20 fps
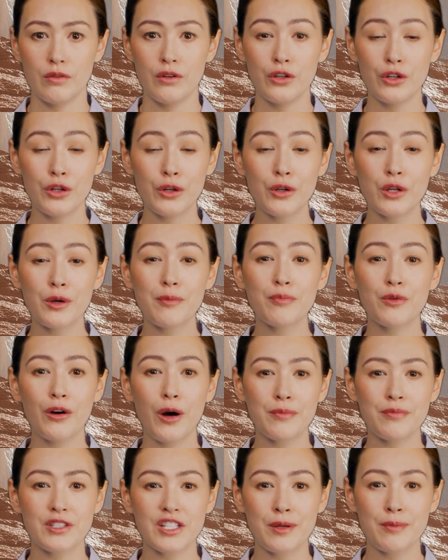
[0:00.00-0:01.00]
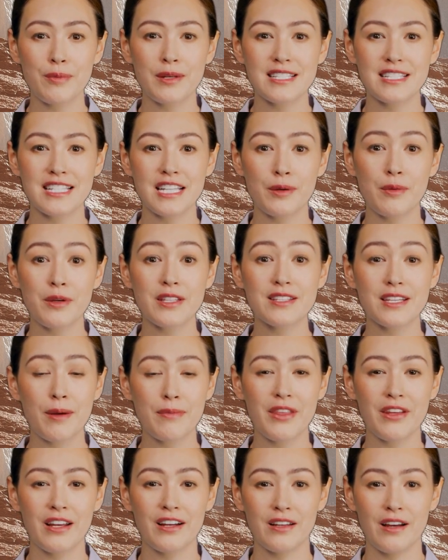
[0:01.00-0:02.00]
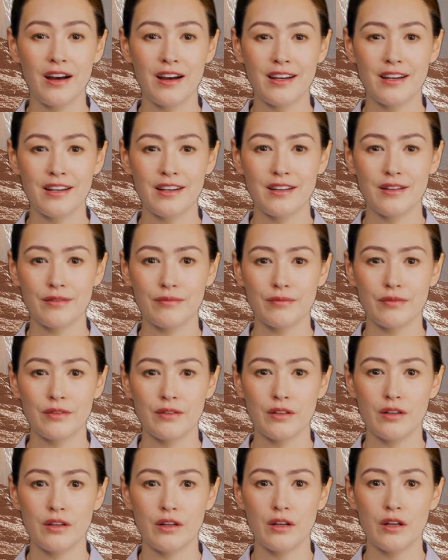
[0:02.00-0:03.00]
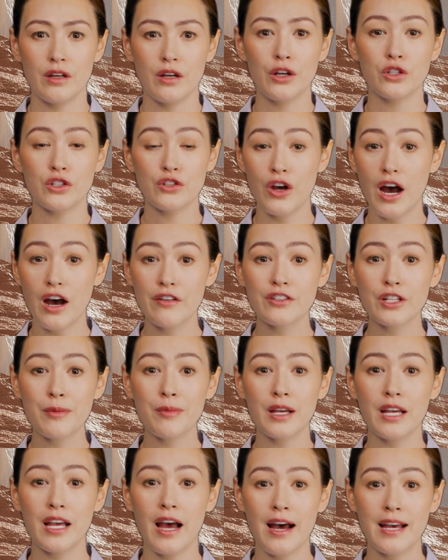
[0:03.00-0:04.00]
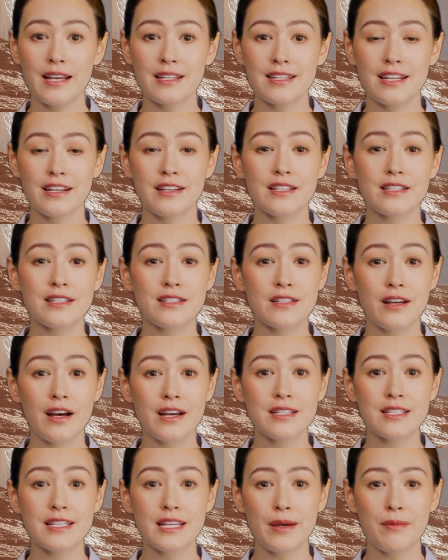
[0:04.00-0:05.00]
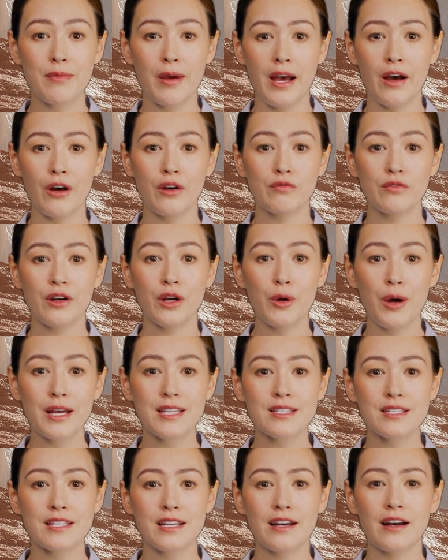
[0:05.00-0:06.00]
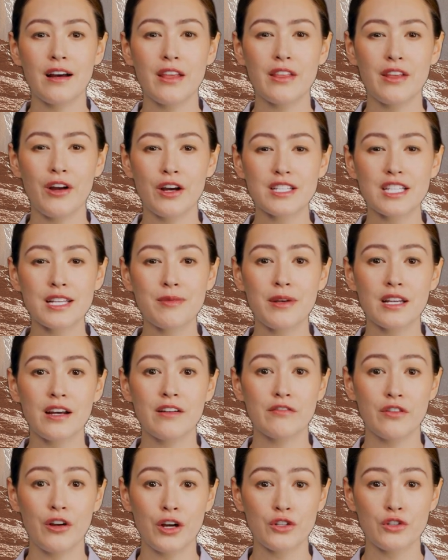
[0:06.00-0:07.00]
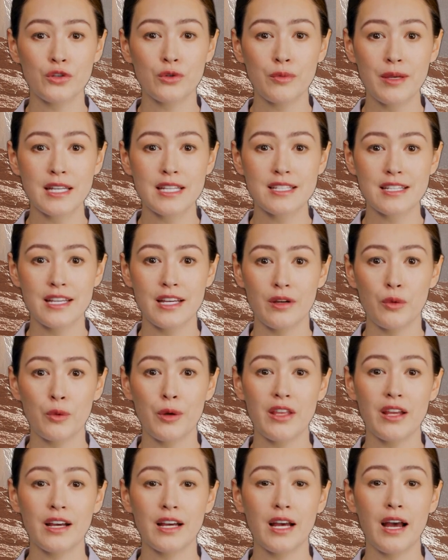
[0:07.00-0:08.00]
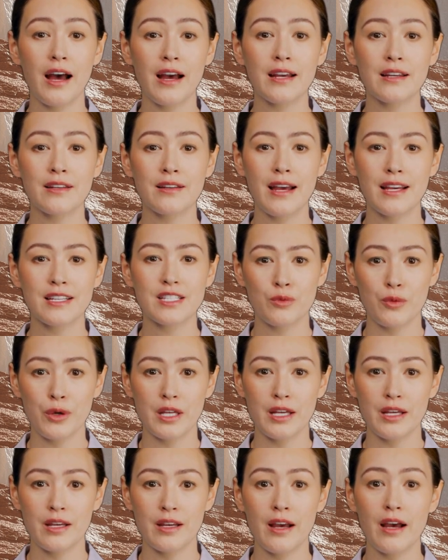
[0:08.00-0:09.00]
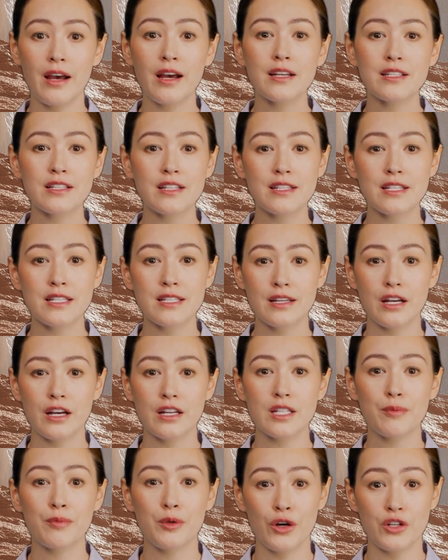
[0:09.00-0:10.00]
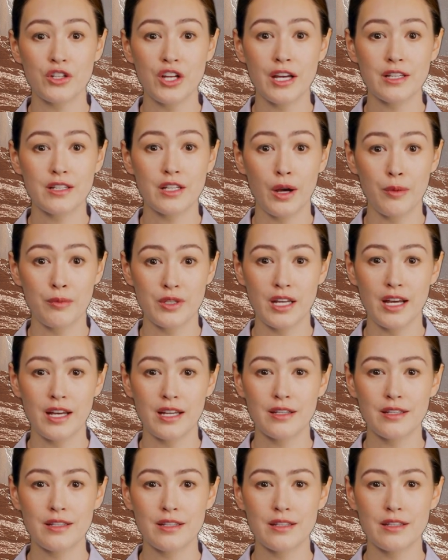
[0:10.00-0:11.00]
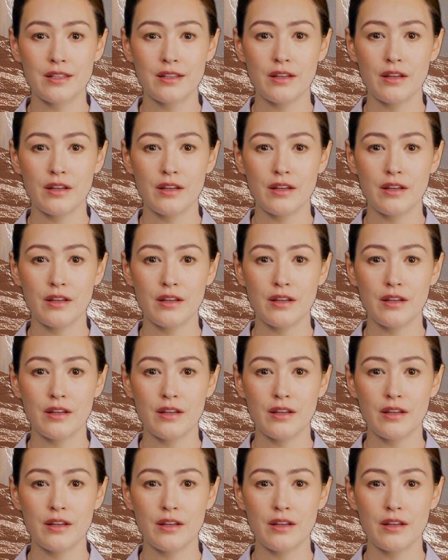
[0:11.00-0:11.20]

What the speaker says: You can prompt GPT with something like, draft a polite and concise email requesting a 30-minute virtual meeting with a client next week to discuss project updates.